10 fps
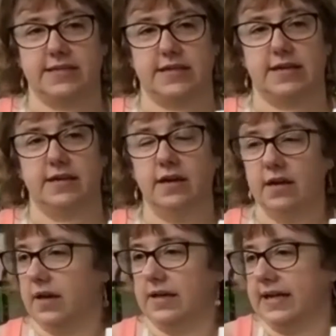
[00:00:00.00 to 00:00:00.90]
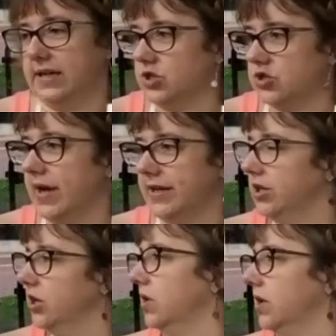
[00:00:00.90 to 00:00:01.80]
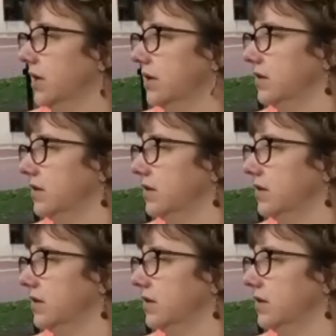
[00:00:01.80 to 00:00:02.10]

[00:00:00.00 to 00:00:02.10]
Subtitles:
did, and I didn't try to do it.